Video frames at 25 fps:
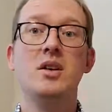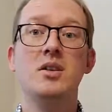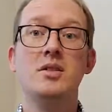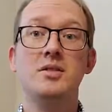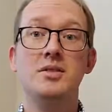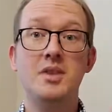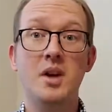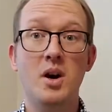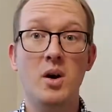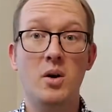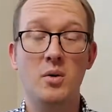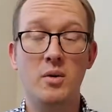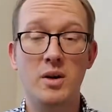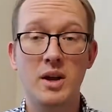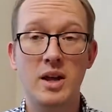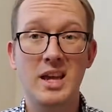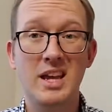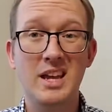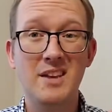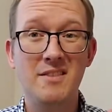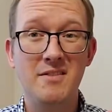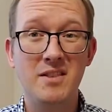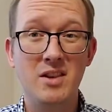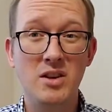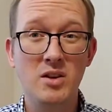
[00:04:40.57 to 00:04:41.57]
So
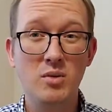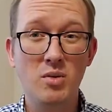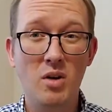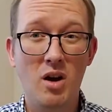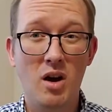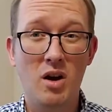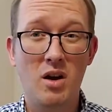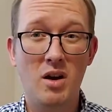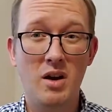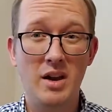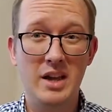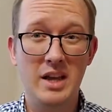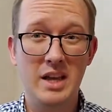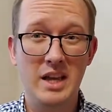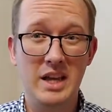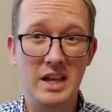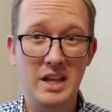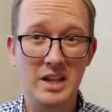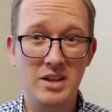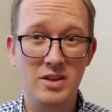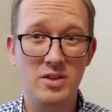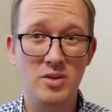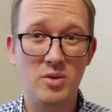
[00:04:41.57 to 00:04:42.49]
if you are in